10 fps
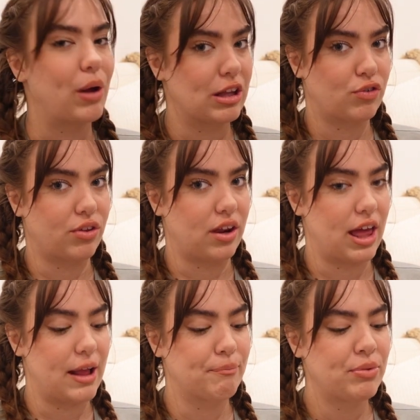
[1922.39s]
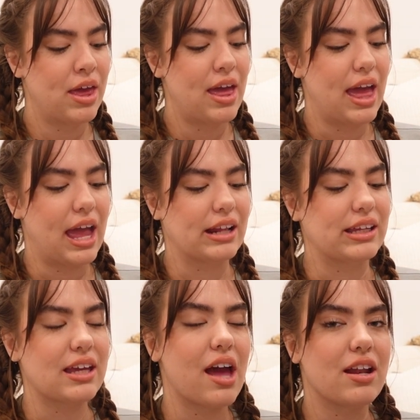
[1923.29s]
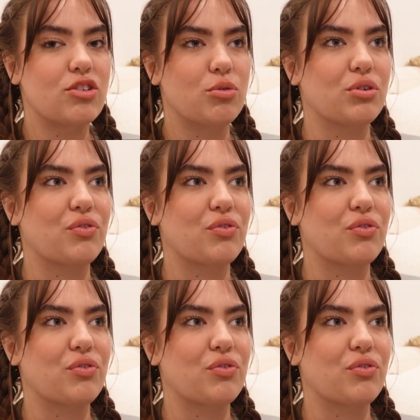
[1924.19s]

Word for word: ways for the night. And he headed to his